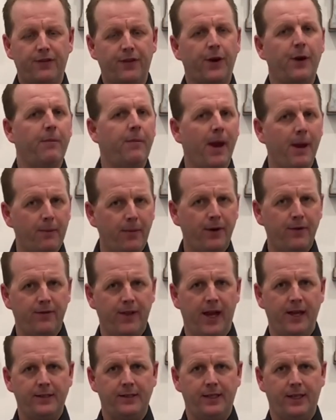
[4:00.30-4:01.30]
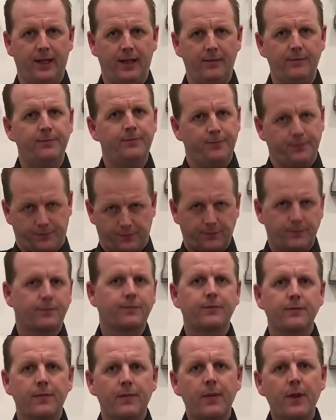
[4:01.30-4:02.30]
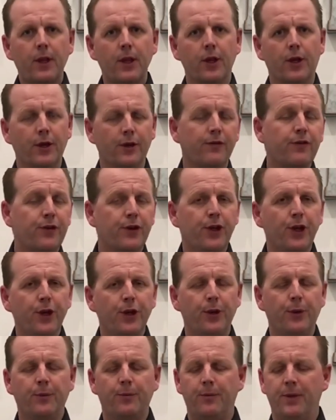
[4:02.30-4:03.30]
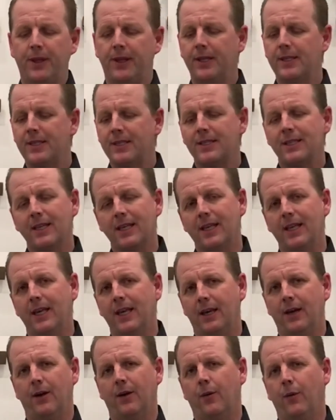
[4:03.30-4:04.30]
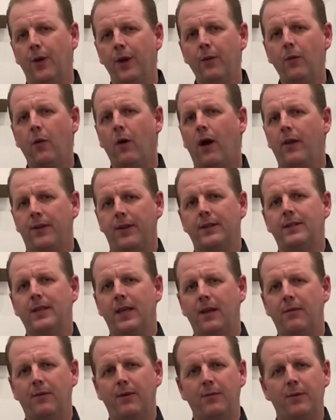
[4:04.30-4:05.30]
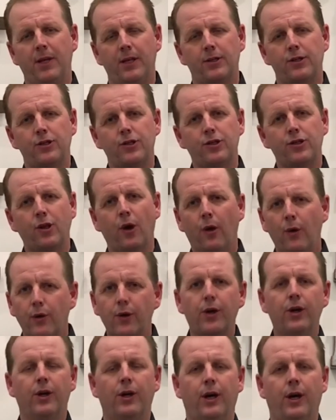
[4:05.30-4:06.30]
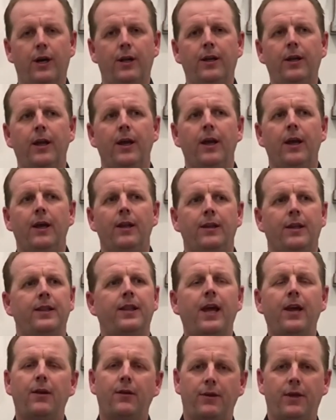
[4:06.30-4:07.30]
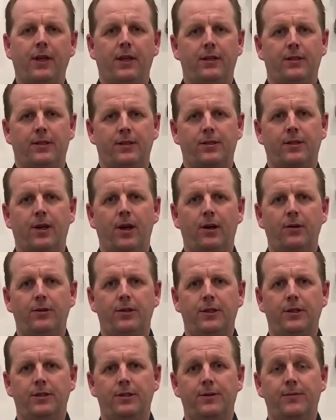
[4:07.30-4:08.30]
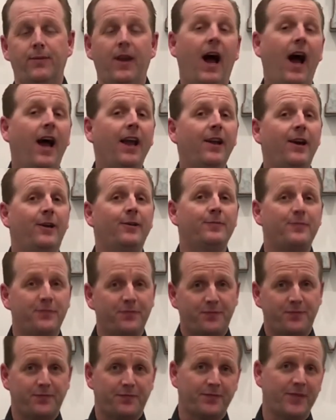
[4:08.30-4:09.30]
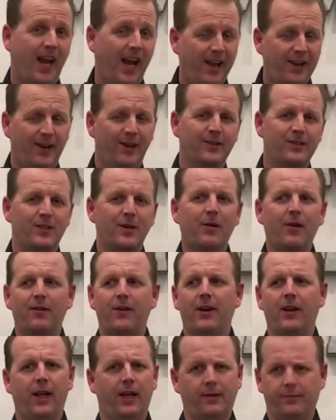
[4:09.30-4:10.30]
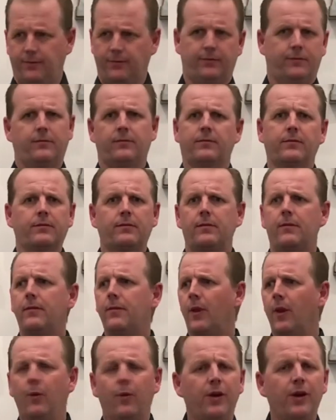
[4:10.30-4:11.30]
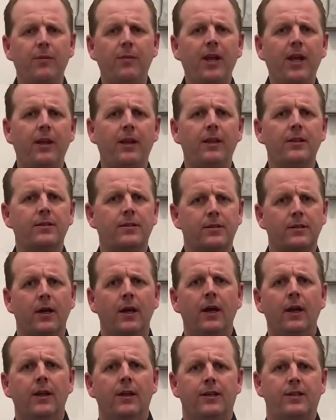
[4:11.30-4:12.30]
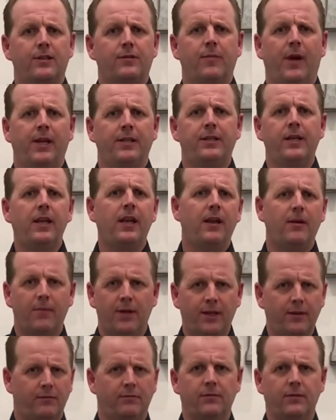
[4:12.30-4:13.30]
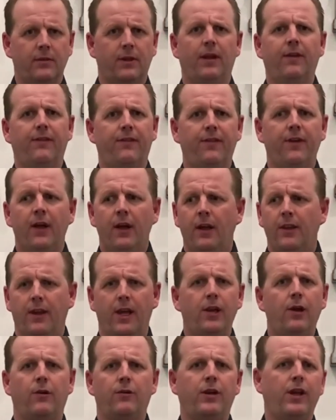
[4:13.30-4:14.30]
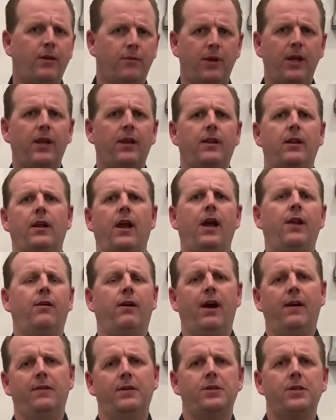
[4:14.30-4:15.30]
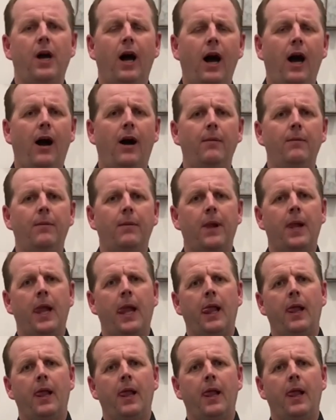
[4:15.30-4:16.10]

If you're a member of that team, good for you. But this is the deal. We want the team to be so good that they don't need us as coaches. Now, I know. Some of you are like, what do you mean? This is my team, and if they don't need me, then I don't have a job.